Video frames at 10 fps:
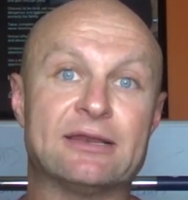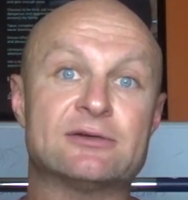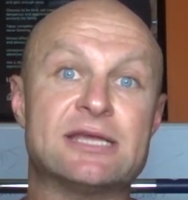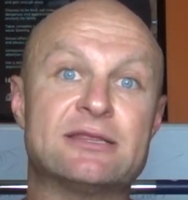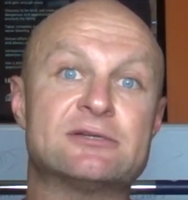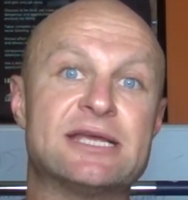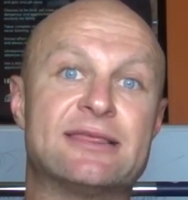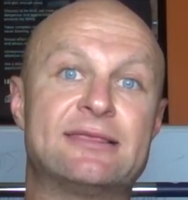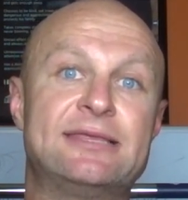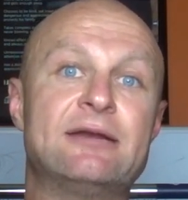There's a
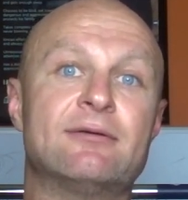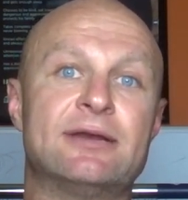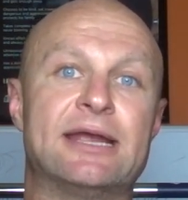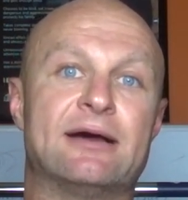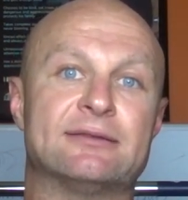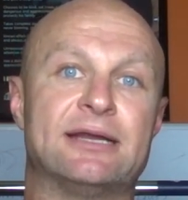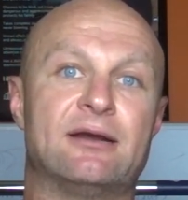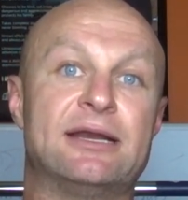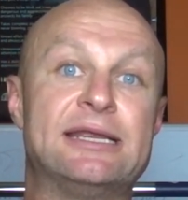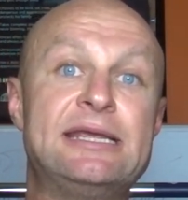theory out
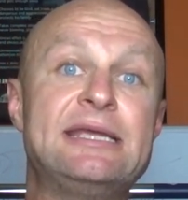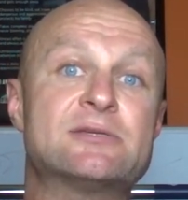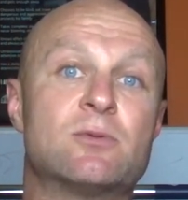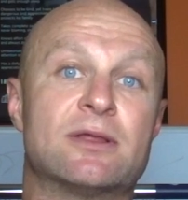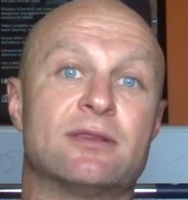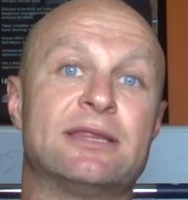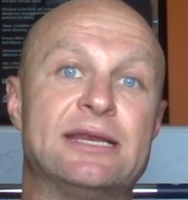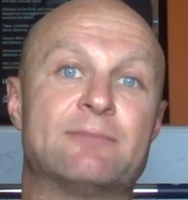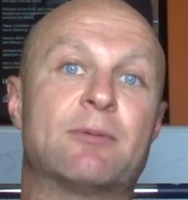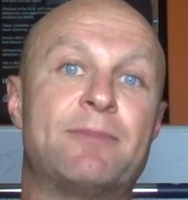there, and he is one of the
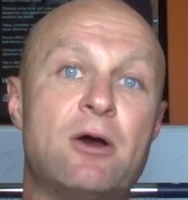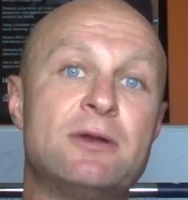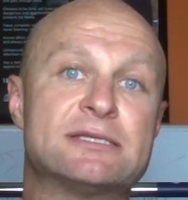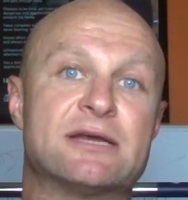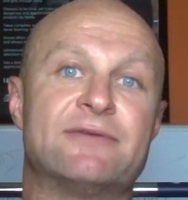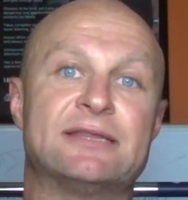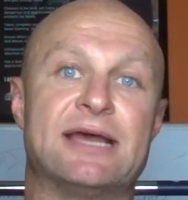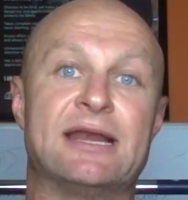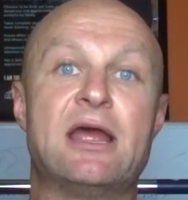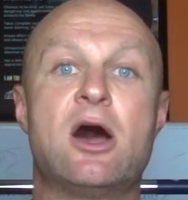leading proponents of it,
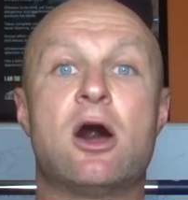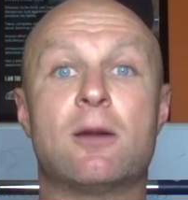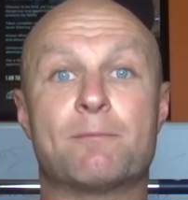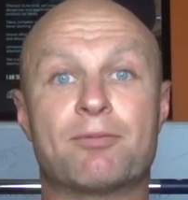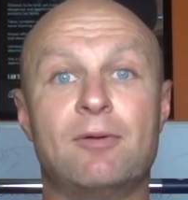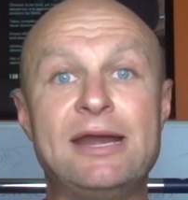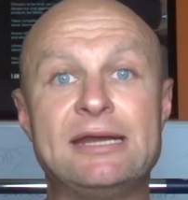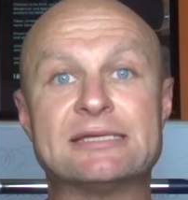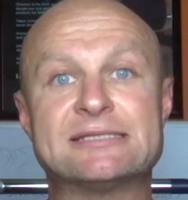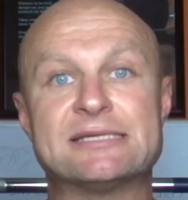that our
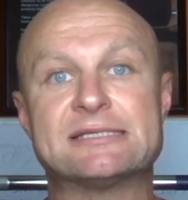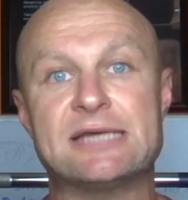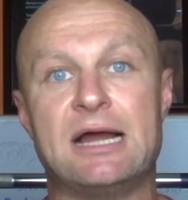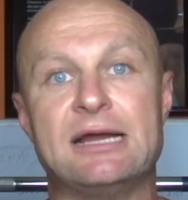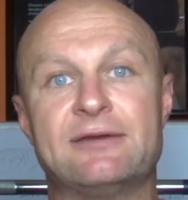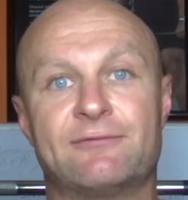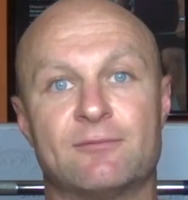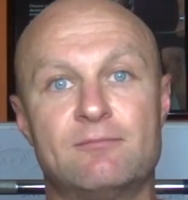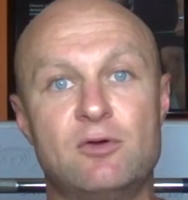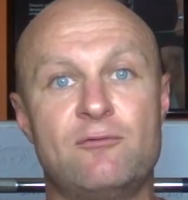brain is designed for
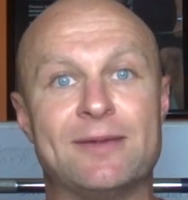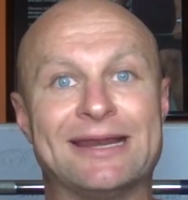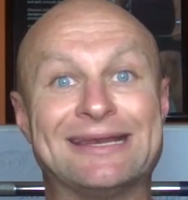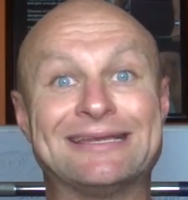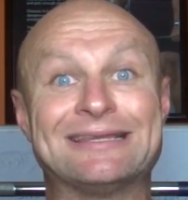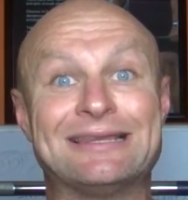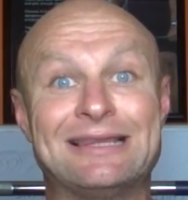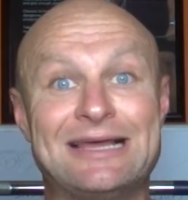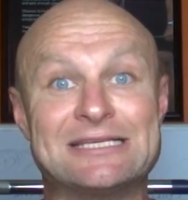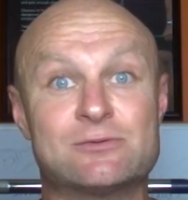movement. And
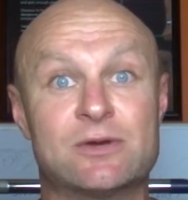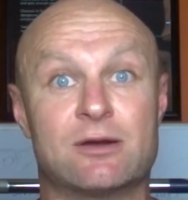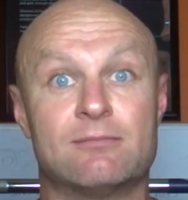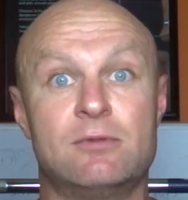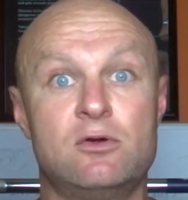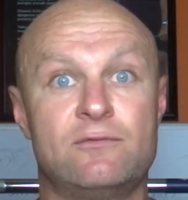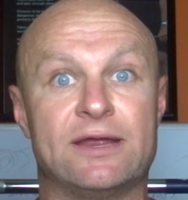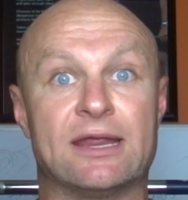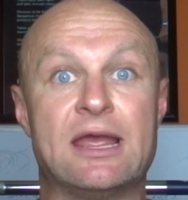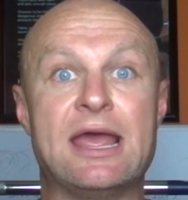unless we are
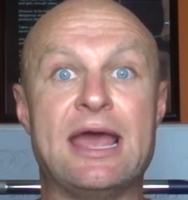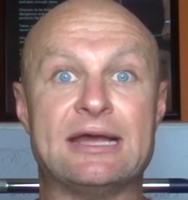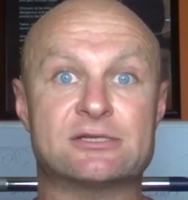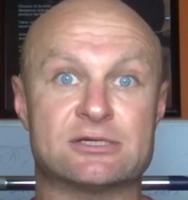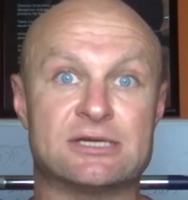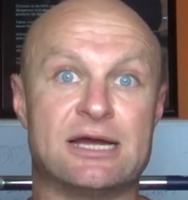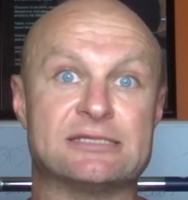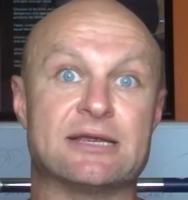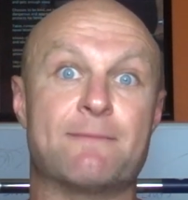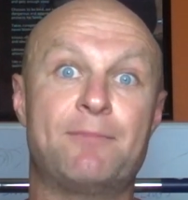moving,
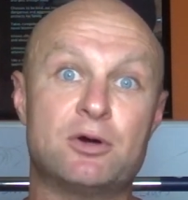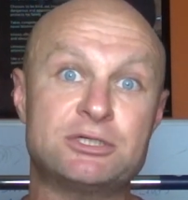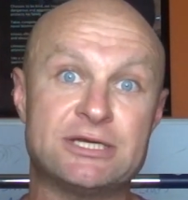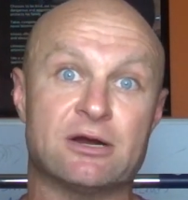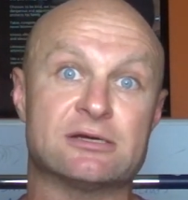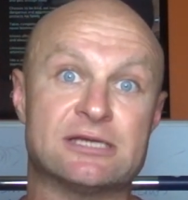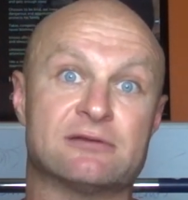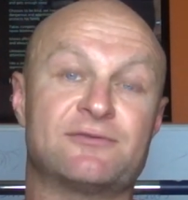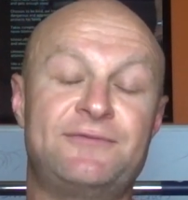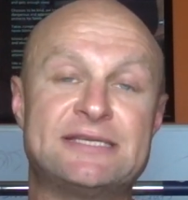exercising, pushing
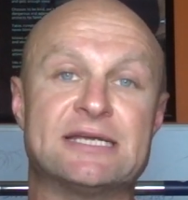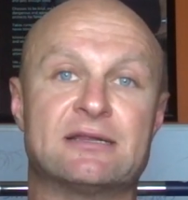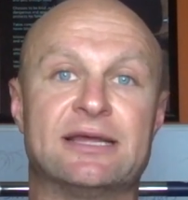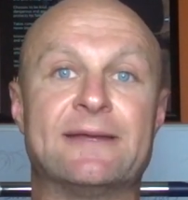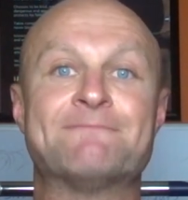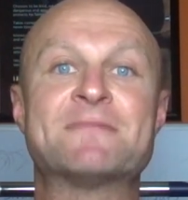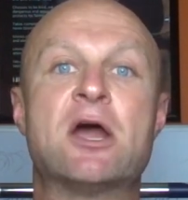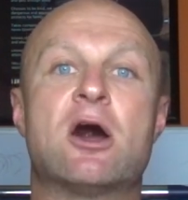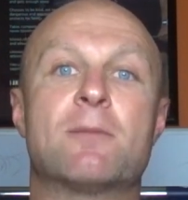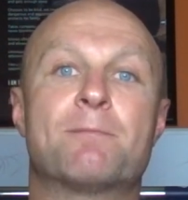ourselves physically,
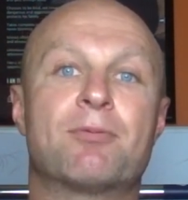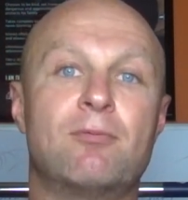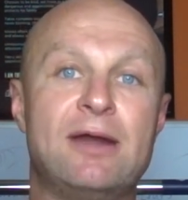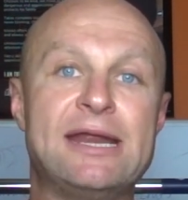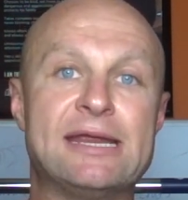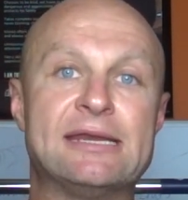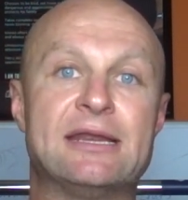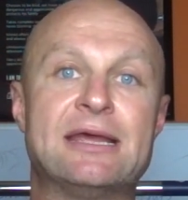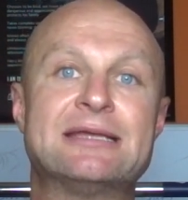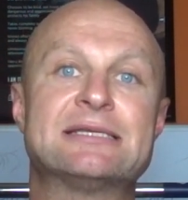our
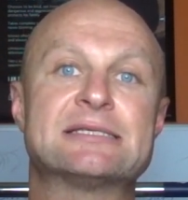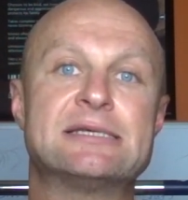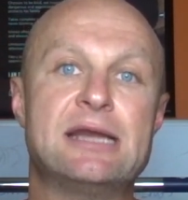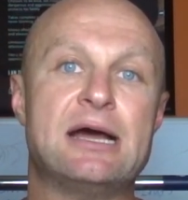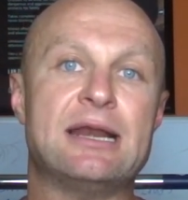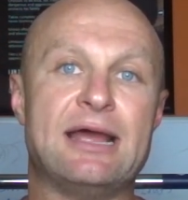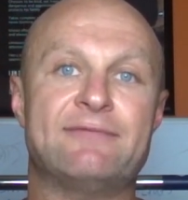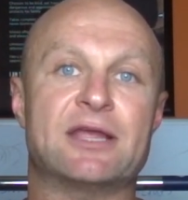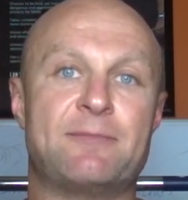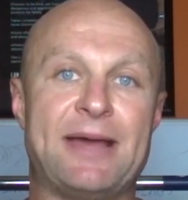brain does not
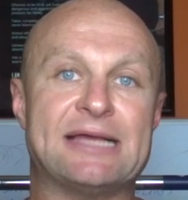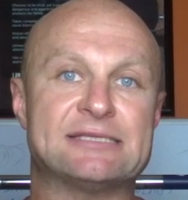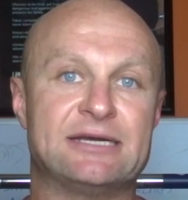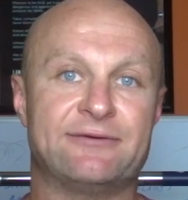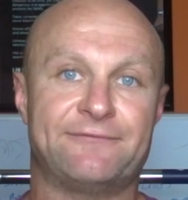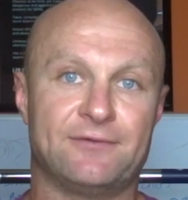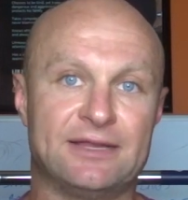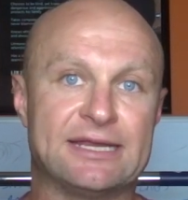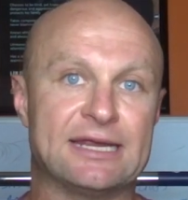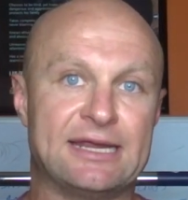have the capacity to
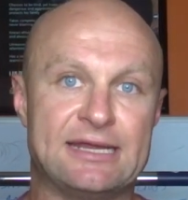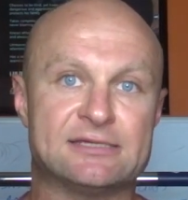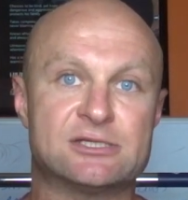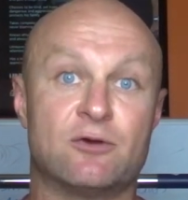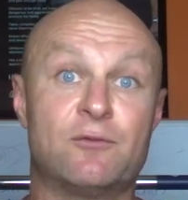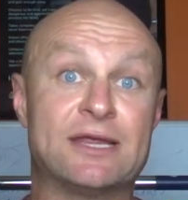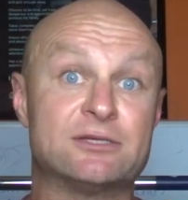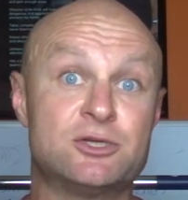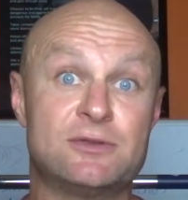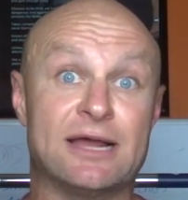fully kick in. So if we can
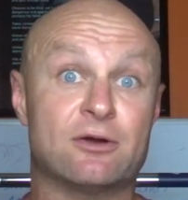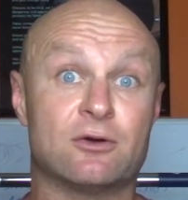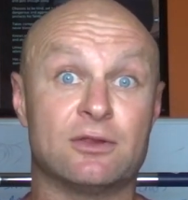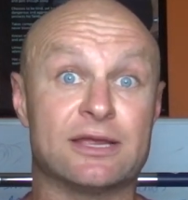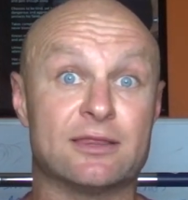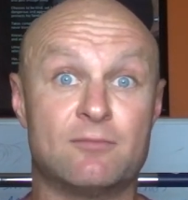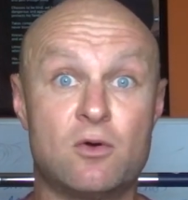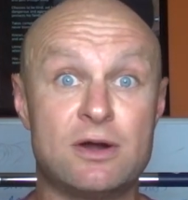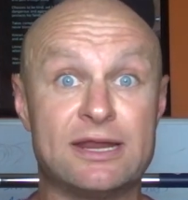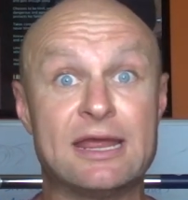do that early in the
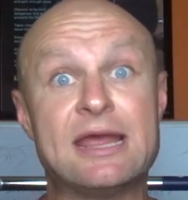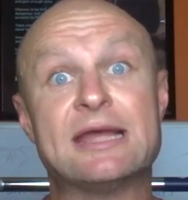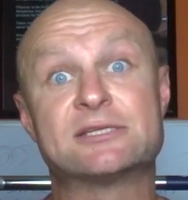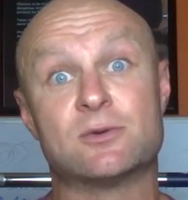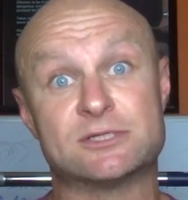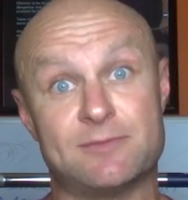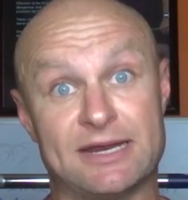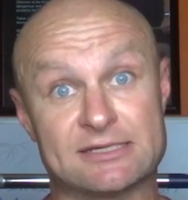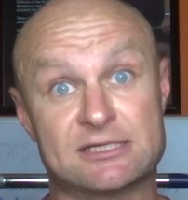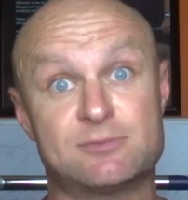morning, it's going to
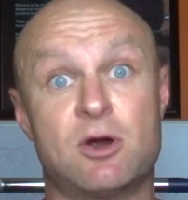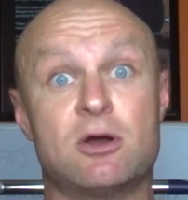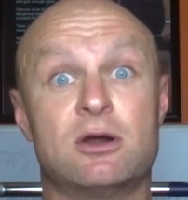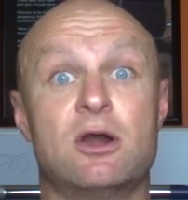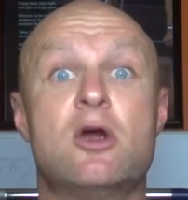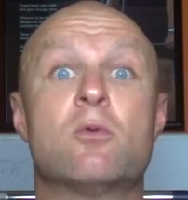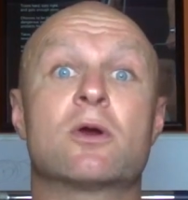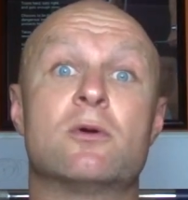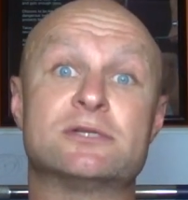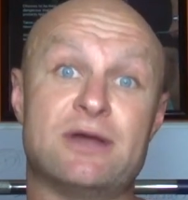make us smarter. We're
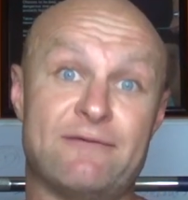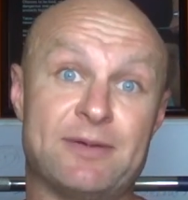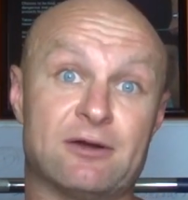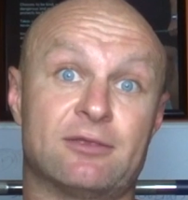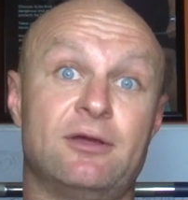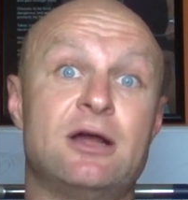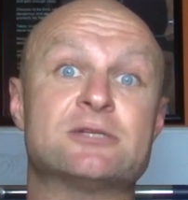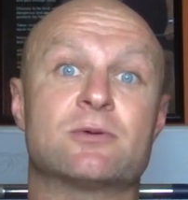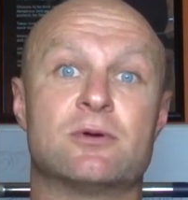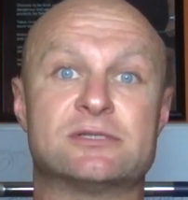going to have better
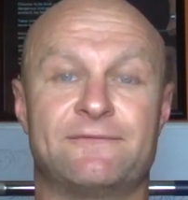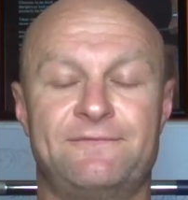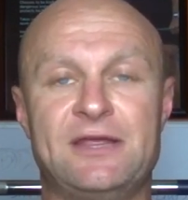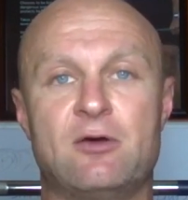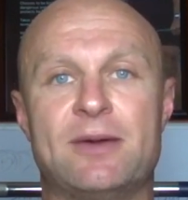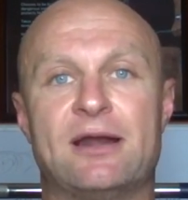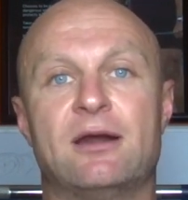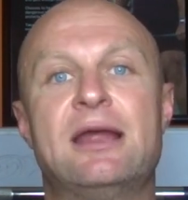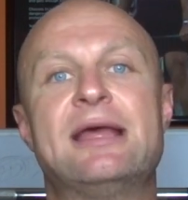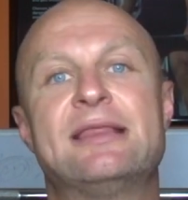thoughts. We're going to feel
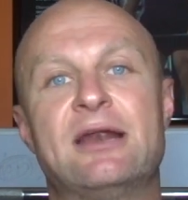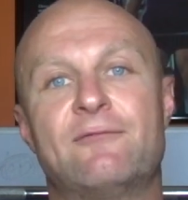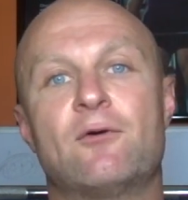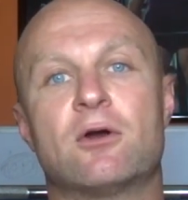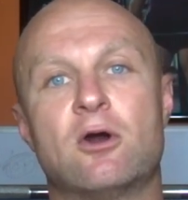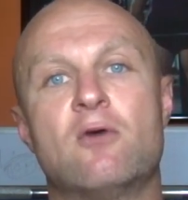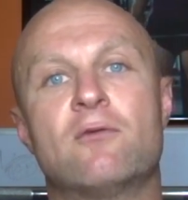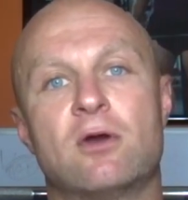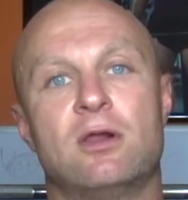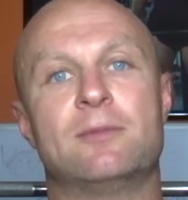better. Therefore,
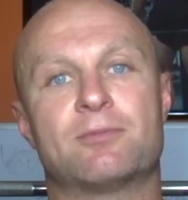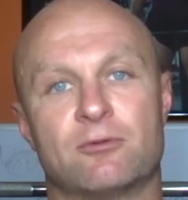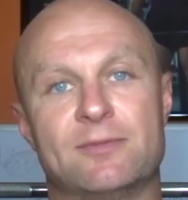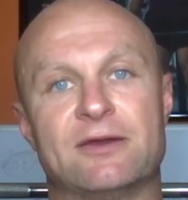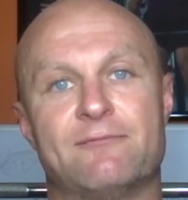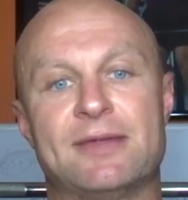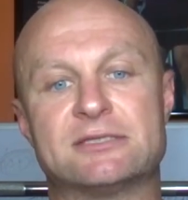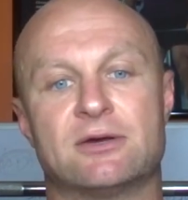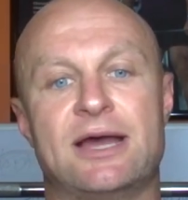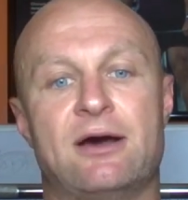overall improvement of
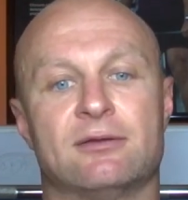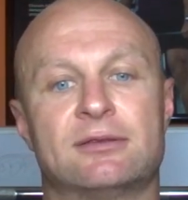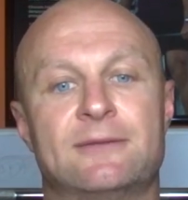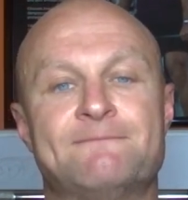mental health.